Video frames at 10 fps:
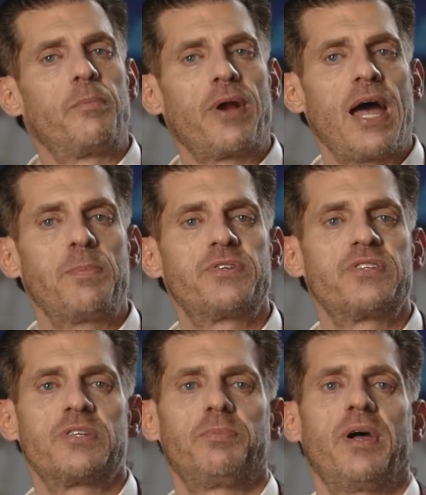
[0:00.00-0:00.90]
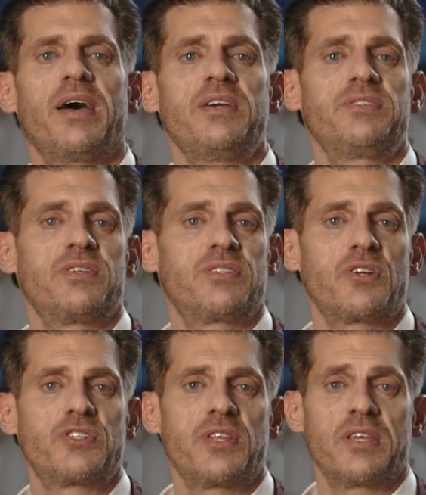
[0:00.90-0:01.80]
Perhaps this applies to
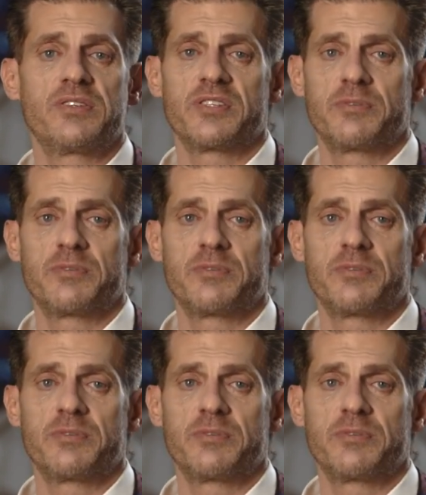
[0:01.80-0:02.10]
such things